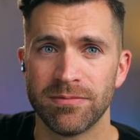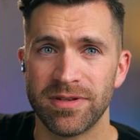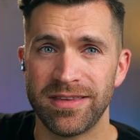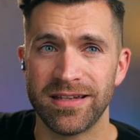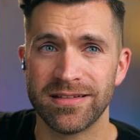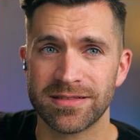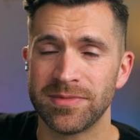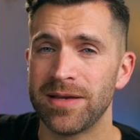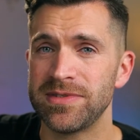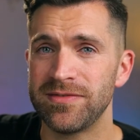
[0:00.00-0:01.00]
but then
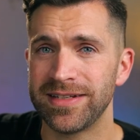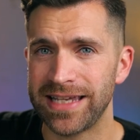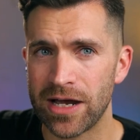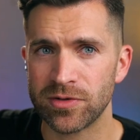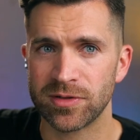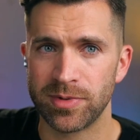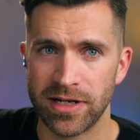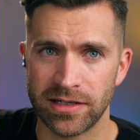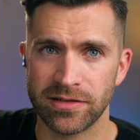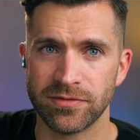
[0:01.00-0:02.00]
sometimes even
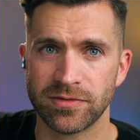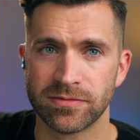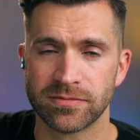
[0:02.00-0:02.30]
counterproductive.